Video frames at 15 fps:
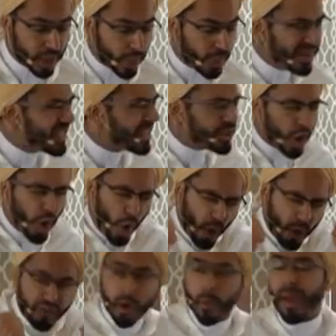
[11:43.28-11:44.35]
which is
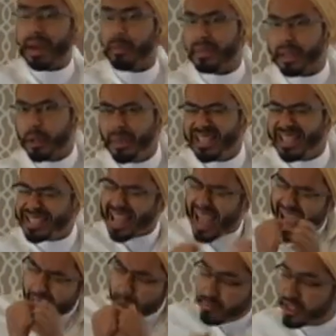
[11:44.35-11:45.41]
overwhelming, which is
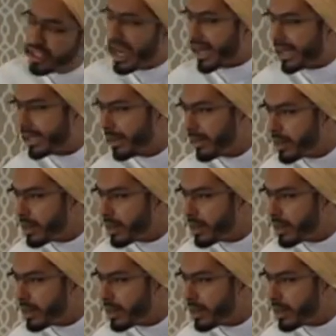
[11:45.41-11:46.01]
abject,